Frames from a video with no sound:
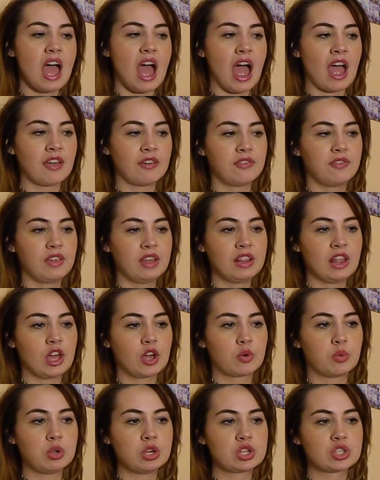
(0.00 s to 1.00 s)
I feel
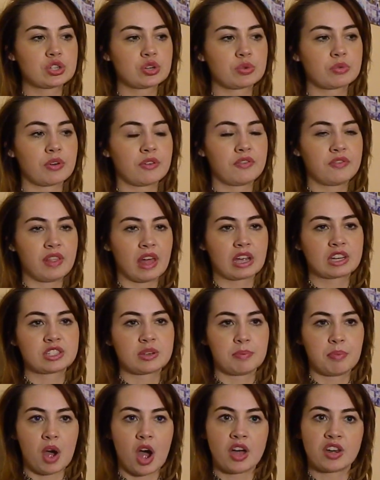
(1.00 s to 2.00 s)
like we should reflect
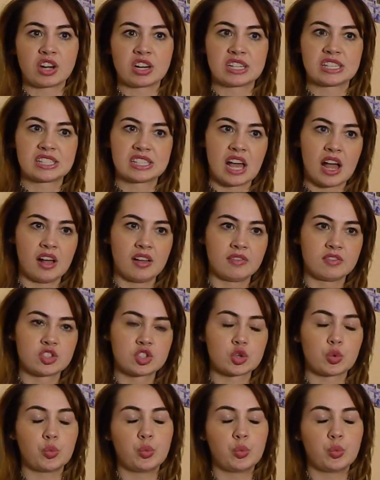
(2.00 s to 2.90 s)
upon ourselves.